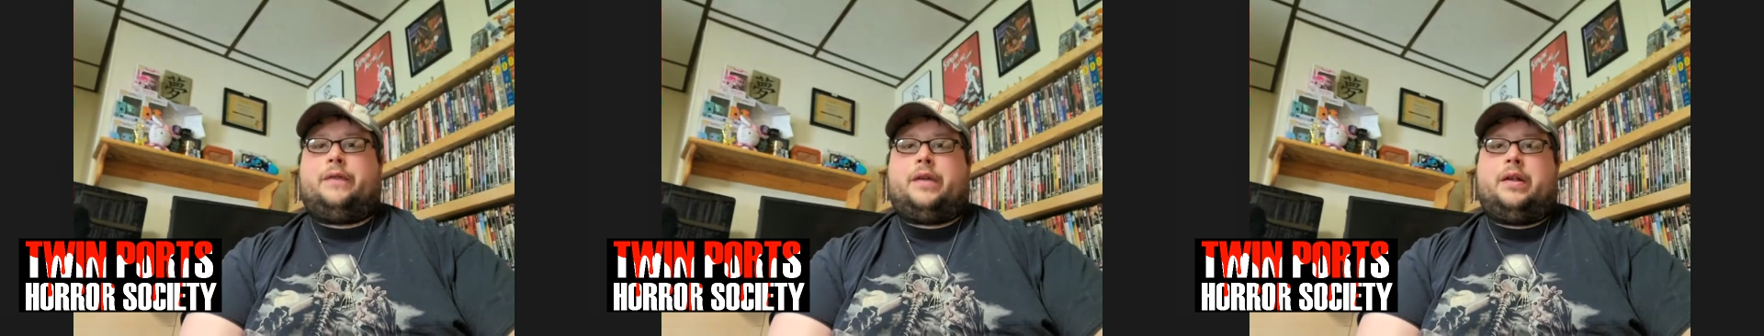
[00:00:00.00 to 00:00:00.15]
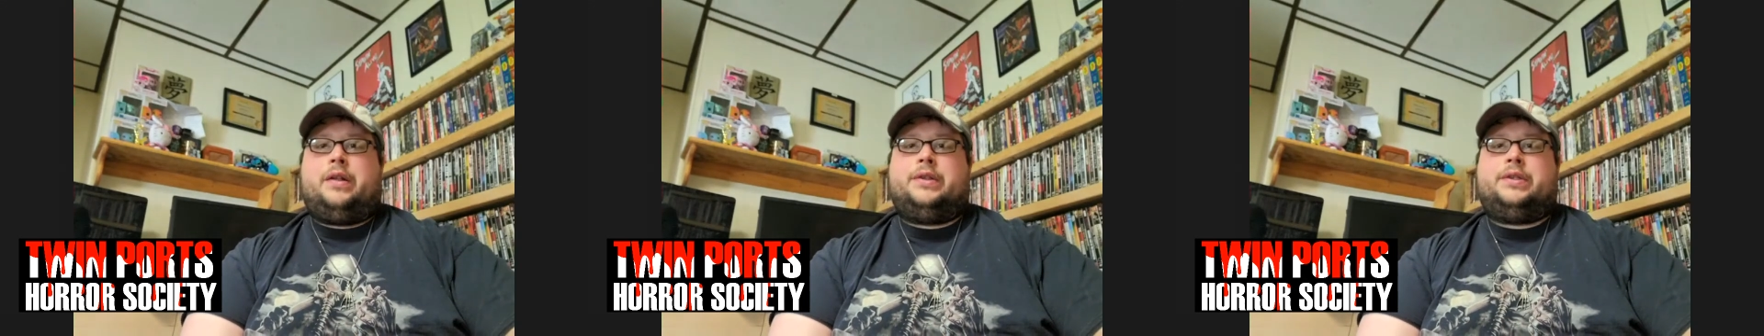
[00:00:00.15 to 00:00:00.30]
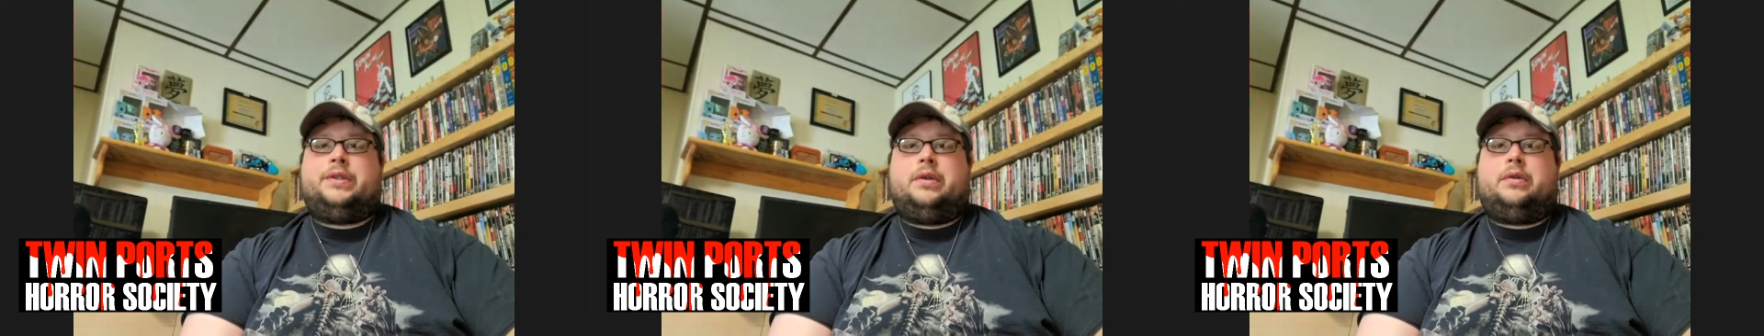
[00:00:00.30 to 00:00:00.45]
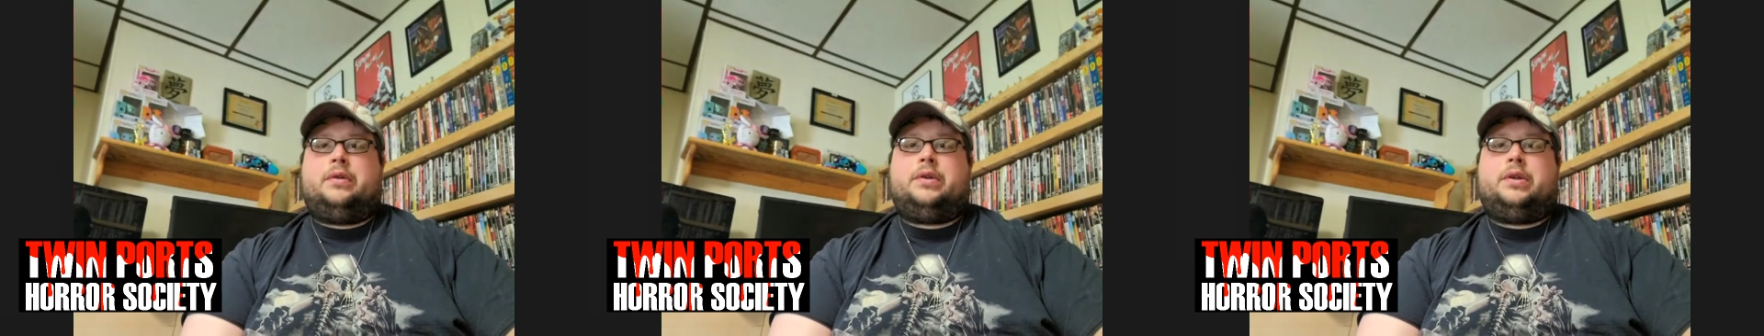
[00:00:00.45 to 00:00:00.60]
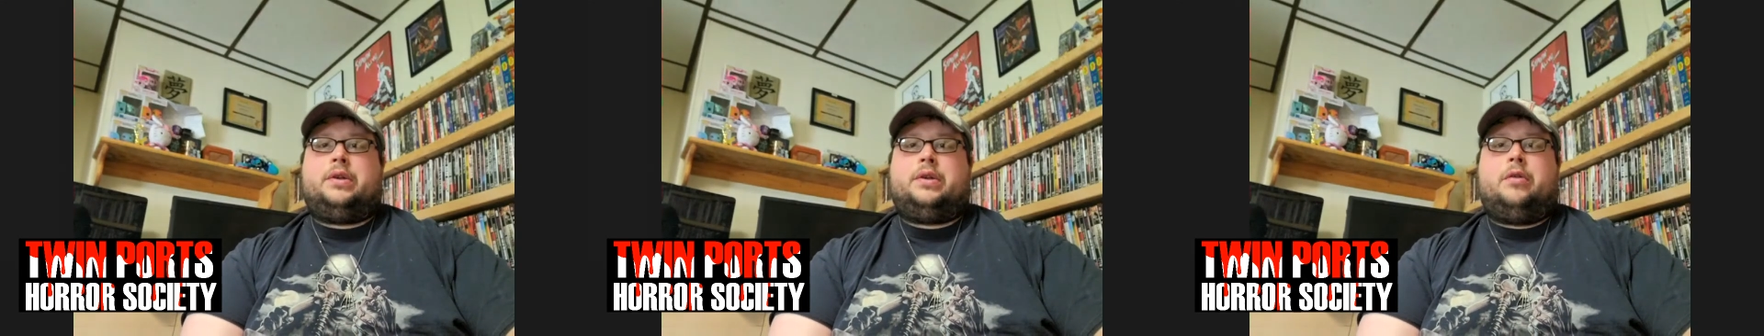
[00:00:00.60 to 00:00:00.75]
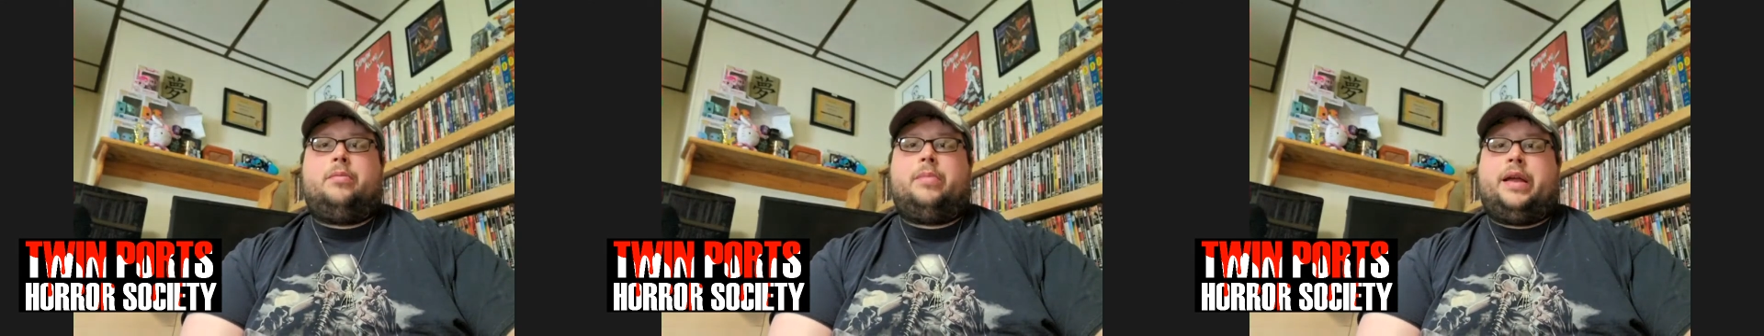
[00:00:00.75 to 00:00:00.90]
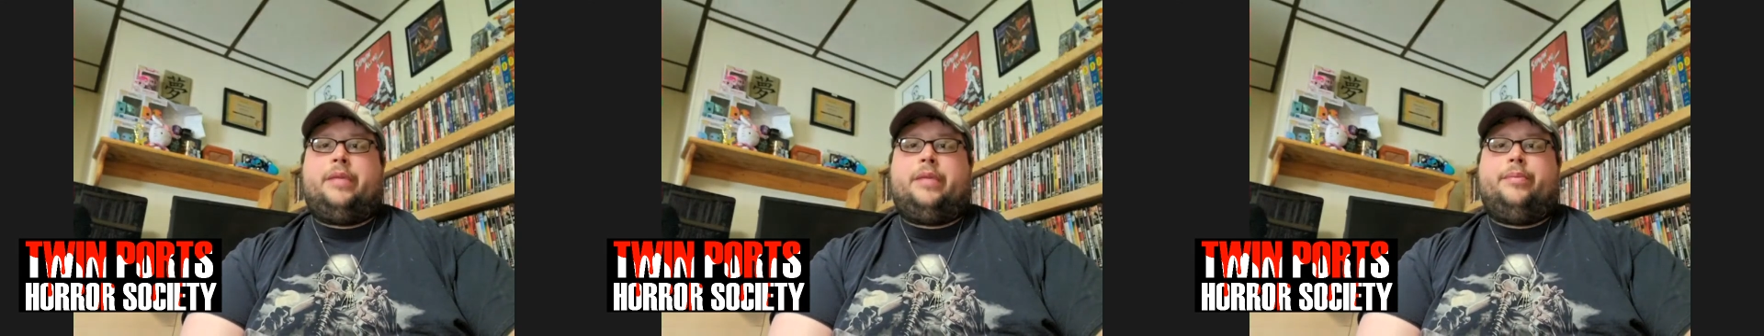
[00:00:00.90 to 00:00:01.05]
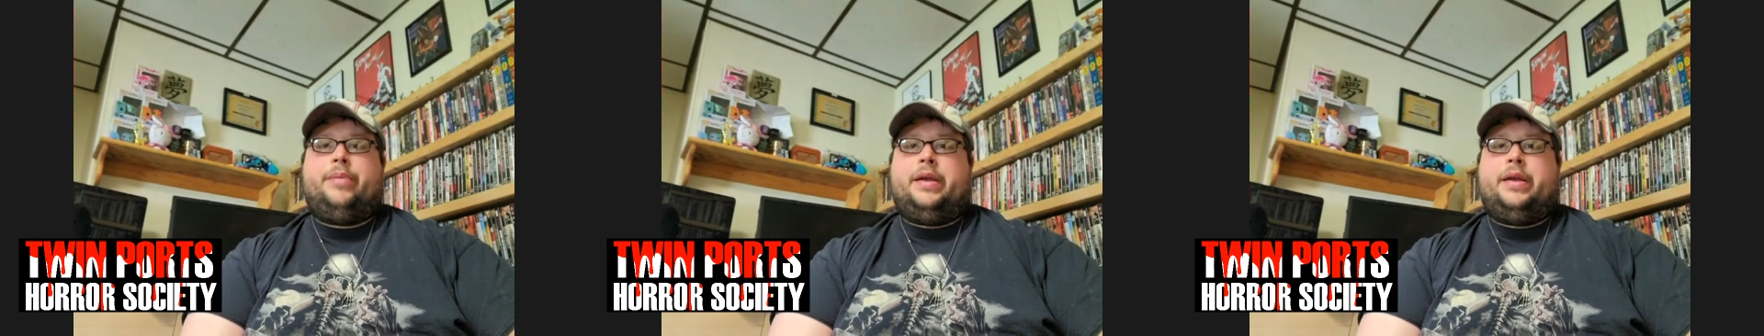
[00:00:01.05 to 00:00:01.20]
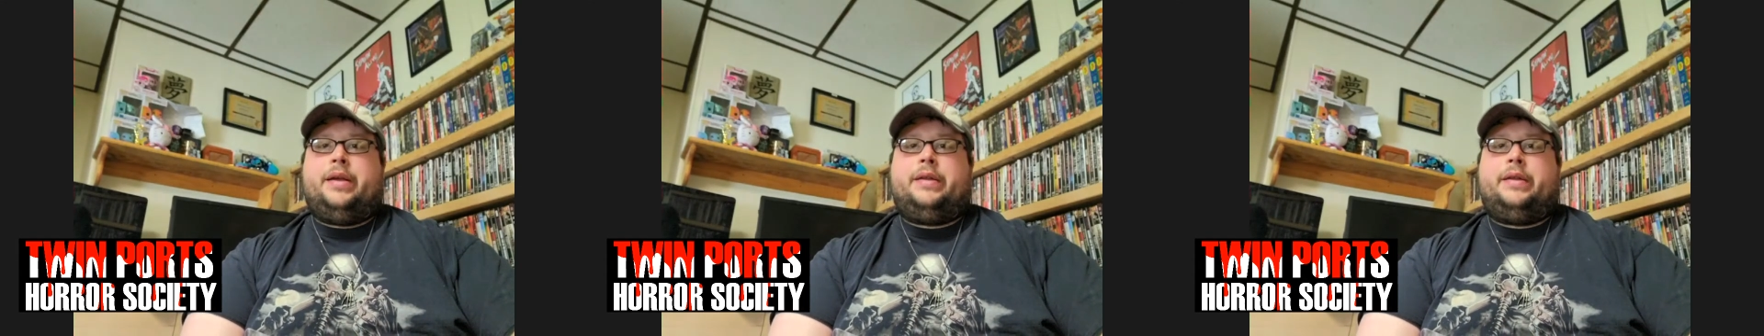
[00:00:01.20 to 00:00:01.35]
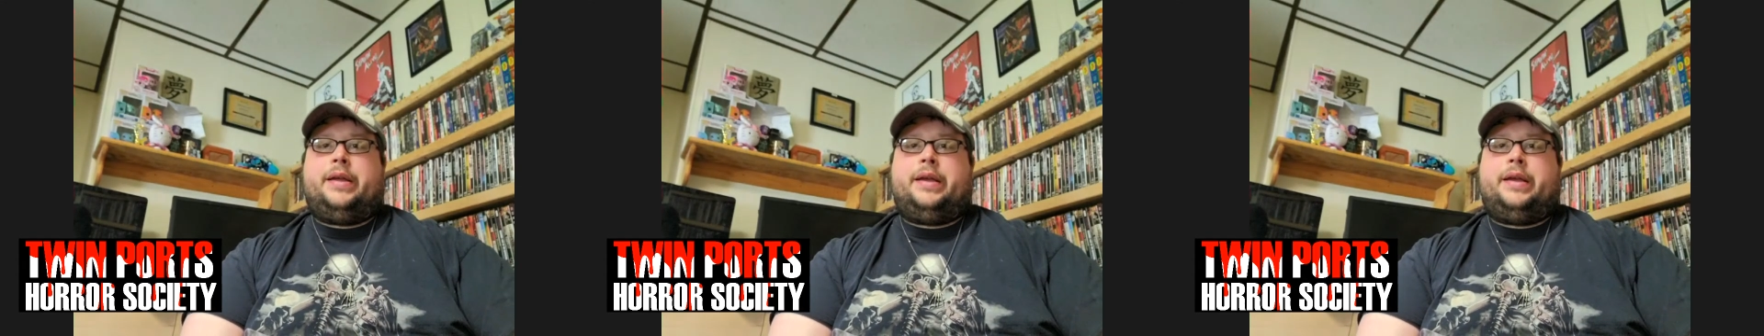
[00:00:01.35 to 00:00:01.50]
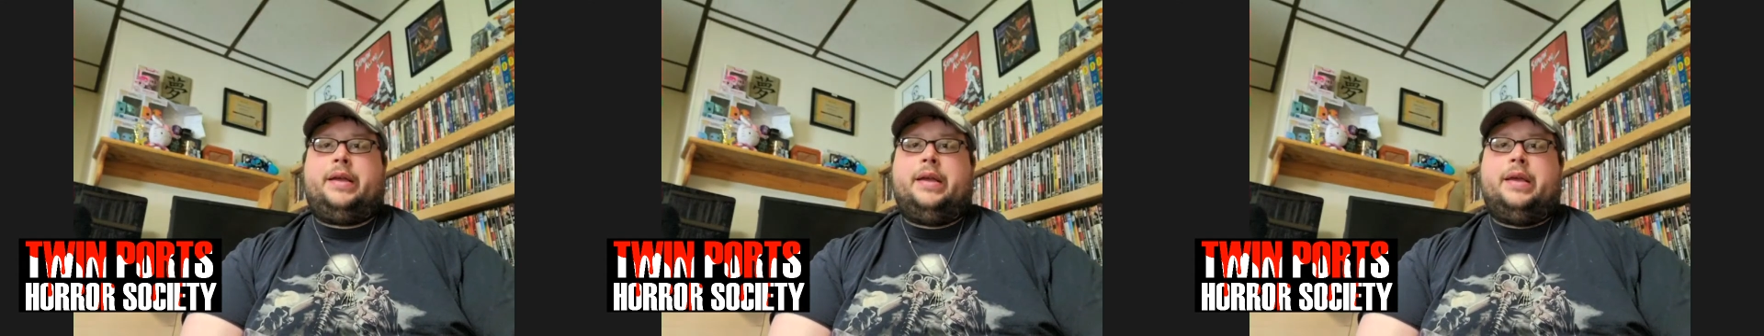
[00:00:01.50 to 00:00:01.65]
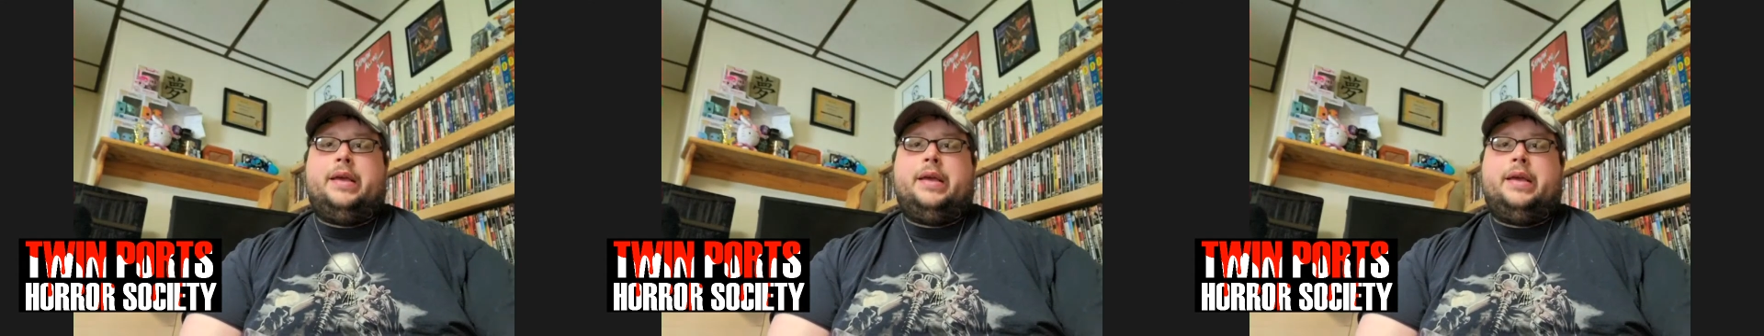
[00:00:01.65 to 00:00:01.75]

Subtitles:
I also don't mind being like